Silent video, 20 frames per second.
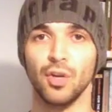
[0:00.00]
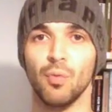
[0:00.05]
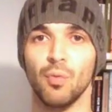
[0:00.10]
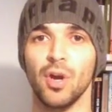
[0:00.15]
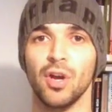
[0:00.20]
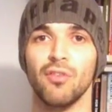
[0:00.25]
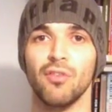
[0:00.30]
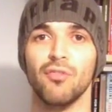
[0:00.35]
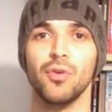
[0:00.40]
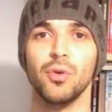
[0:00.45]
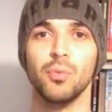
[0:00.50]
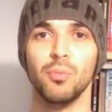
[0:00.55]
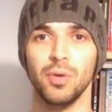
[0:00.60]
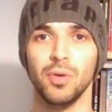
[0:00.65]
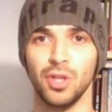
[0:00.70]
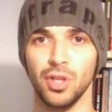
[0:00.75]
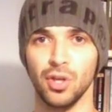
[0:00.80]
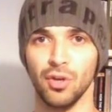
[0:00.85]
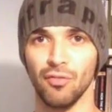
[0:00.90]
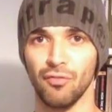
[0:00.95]
to work for
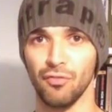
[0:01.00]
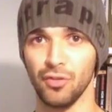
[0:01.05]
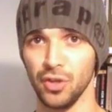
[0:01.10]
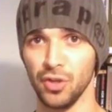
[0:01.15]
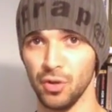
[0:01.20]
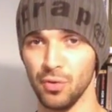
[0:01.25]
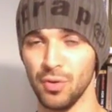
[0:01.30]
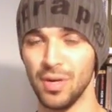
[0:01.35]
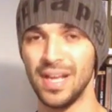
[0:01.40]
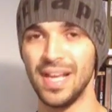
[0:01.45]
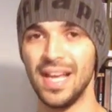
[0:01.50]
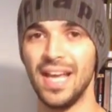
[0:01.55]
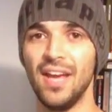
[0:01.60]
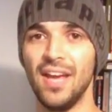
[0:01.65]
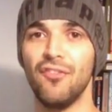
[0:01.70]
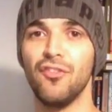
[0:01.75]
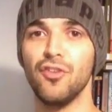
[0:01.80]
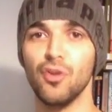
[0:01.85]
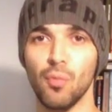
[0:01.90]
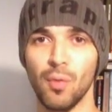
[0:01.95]
you
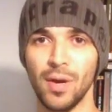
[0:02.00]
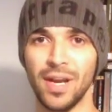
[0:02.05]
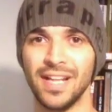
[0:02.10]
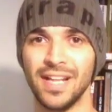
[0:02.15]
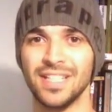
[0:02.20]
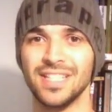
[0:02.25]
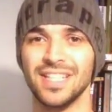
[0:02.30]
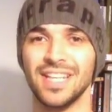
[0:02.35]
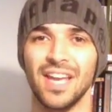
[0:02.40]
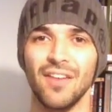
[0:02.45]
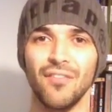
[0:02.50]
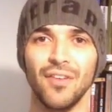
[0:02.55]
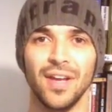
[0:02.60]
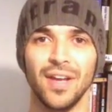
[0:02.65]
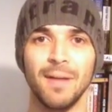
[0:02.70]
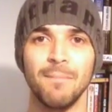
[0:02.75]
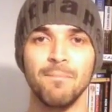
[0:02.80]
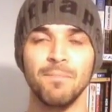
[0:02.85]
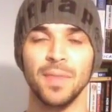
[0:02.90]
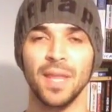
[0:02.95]
if you're willing to give
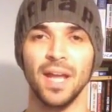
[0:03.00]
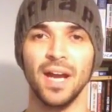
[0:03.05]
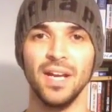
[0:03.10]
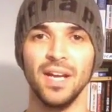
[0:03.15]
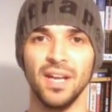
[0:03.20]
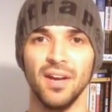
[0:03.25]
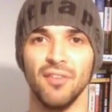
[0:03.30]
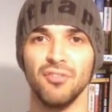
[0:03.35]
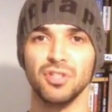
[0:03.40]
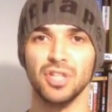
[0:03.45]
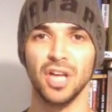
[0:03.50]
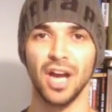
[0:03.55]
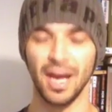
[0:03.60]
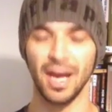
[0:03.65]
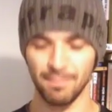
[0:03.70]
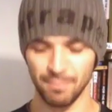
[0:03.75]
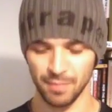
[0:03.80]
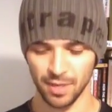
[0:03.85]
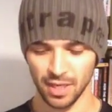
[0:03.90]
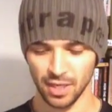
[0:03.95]
it enough
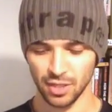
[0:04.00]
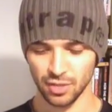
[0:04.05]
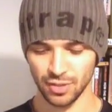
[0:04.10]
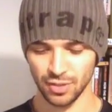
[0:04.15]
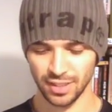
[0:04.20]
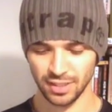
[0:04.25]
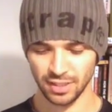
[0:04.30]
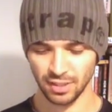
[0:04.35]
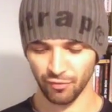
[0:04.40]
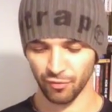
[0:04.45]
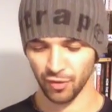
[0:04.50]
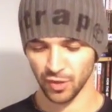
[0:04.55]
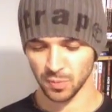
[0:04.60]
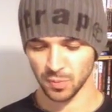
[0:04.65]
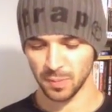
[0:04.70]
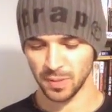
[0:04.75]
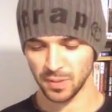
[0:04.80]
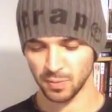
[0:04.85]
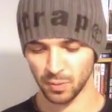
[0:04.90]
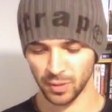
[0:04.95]
time. So that's the first
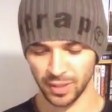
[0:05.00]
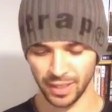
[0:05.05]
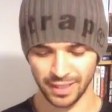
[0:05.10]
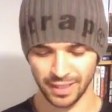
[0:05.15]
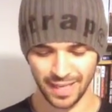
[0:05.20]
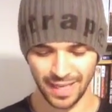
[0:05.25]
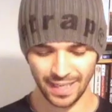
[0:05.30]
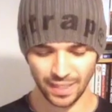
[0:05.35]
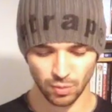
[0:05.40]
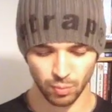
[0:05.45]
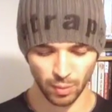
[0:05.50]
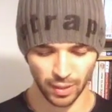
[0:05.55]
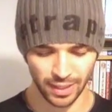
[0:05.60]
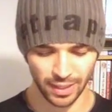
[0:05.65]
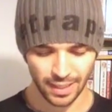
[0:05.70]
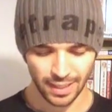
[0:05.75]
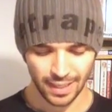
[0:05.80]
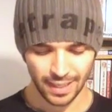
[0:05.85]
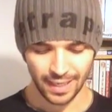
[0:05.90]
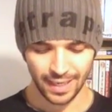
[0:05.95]
principle here. The next
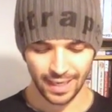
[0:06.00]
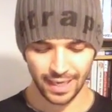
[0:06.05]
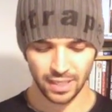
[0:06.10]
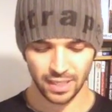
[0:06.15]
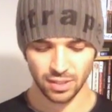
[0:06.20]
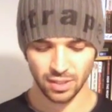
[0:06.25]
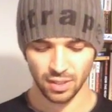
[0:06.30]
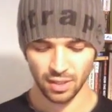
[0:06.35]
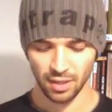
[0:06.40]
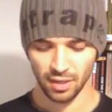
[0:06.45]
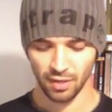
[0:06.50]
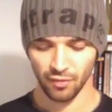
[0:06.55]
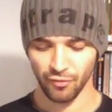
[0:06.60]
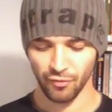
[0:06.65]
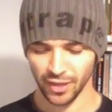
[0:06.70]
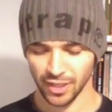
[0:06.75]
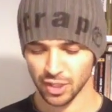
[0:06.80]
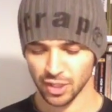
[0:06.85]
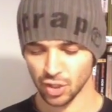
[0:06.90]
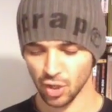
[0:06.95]
one is
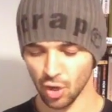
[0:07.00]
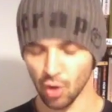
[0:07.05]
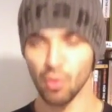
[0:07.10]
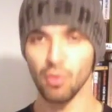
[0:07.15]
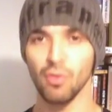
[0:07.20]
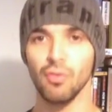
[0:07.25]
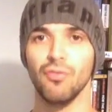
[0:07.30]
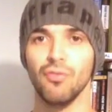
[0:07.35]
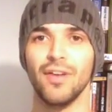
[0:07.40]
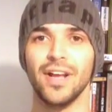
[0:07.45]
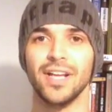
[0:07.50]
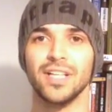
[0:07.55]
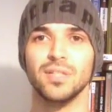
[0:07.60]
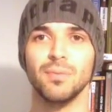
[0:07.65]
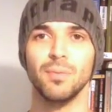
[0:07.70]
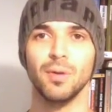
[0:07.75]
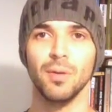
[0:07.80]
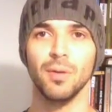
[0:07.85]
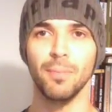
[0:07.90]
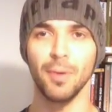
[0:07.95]
fixed goal,
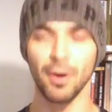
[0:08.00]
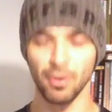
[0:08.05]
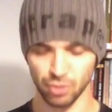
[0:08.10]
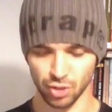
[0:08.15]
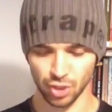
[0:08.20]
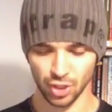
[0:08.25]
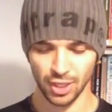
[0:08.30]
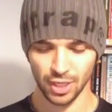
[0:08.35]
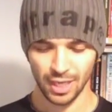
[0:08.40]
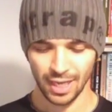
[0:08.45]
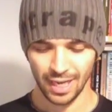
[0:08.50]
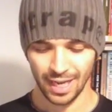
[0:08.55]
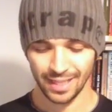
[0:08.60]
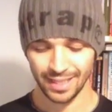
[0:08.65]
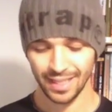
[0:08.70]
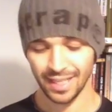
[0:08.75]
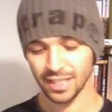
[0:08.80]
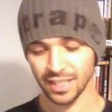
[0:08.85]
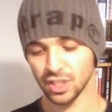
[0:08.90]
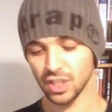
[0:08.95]
flexible approach.
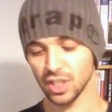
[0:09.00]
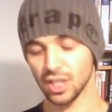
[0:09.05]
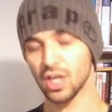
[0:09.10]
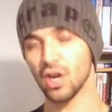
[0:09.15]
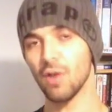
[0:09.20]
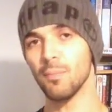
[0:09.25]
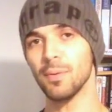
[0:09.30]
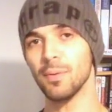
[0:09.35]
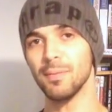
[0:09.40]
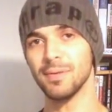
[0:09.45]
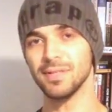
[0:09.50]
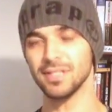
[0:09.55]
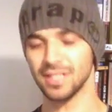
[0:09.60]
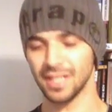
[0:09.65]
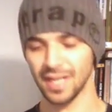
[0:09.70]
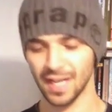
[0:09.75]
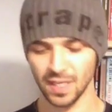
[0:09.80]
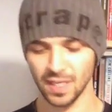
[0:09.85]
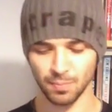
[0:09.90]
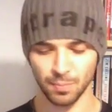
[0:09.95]
And that actually complements the
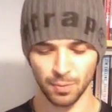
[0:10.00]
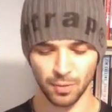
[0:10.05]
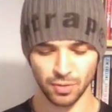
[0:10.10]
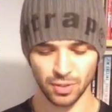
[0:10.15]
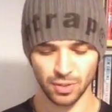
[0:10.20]
last